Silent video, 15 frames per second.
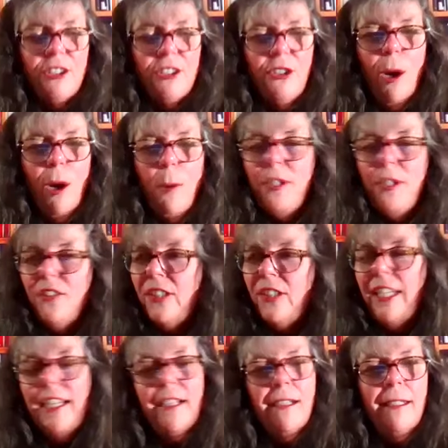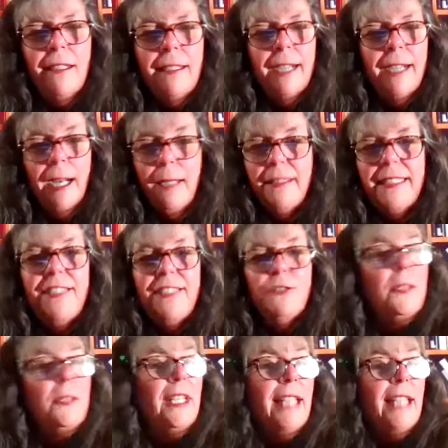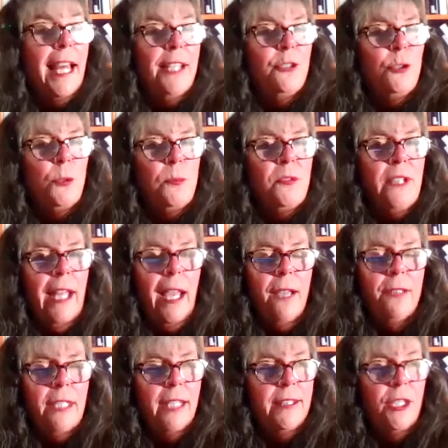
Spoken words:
you always hear, at least with a lot of groups now,